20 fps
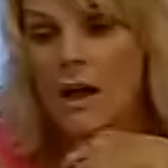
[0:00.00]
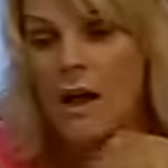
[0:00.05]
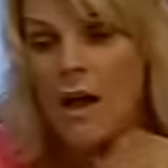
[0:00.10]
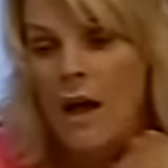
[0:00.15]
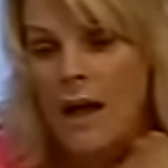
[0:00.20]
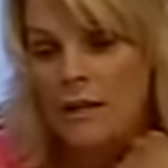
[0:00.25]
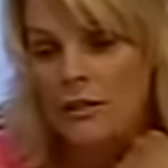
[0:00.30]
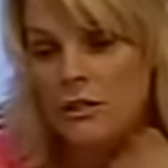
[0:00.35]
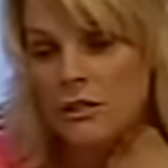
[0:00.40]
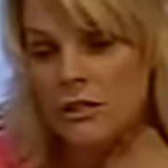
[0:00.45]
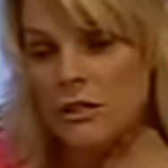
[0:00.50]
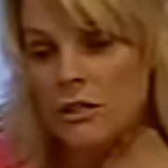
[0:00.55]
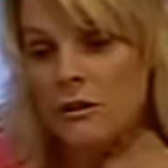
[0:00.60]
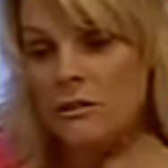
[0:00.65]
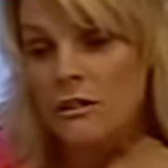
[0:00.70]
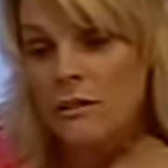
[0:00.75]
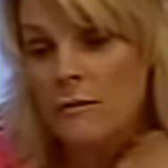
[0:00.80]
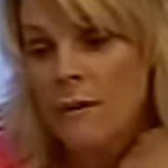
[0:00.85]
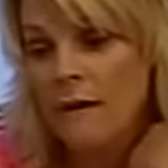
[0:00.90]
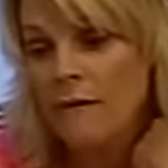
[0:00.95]
I just looked
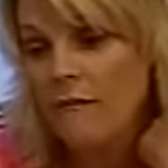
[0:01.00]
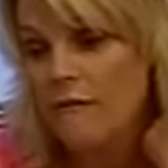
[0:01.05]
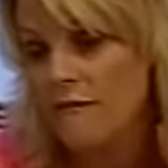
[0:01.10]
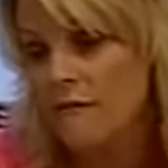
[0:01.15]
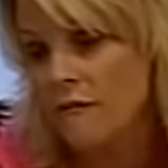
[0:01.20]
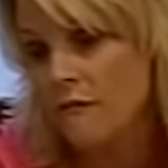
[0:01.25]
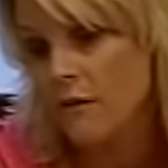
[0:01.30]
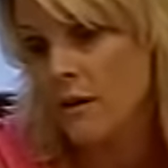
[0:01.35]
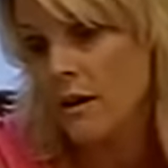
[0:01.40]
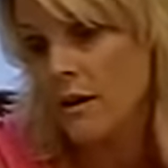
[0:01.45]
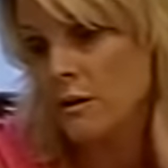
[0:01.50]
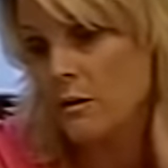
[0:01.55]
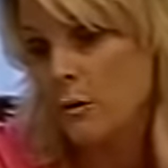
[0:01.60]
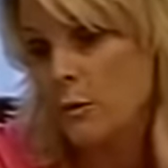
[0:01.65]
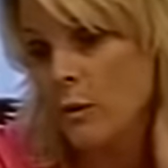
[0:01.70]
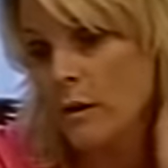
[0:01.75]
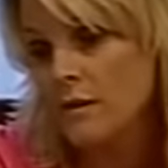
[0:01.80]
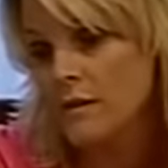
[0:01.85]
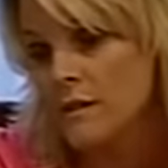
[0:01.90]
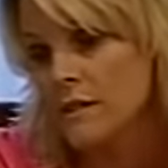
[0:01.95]
at my friend
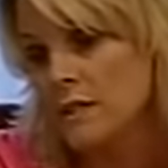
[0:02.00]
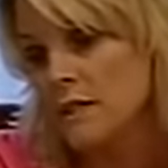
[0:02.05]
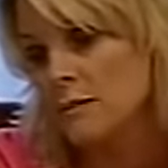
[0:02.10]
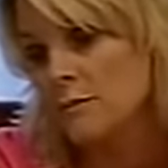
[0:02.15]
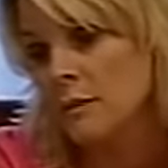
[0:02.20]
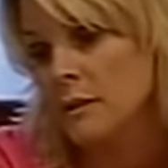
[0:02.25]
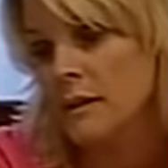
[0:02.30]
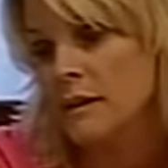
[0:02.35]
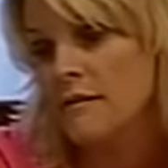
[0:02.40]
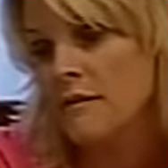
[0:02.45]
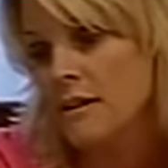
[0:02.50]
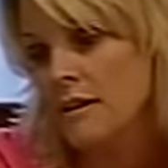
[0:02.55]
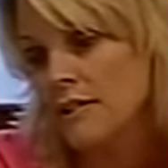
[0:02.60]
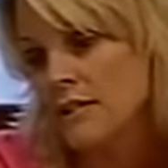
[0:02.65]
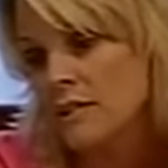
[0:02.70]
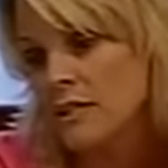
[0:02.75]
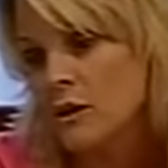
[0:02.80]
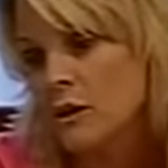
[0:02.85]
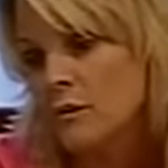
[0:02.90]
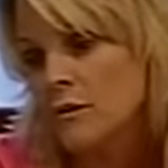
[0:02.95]
with disbelief as he
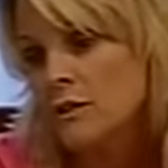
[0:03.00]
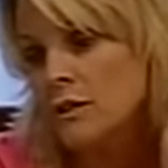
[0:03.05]
told the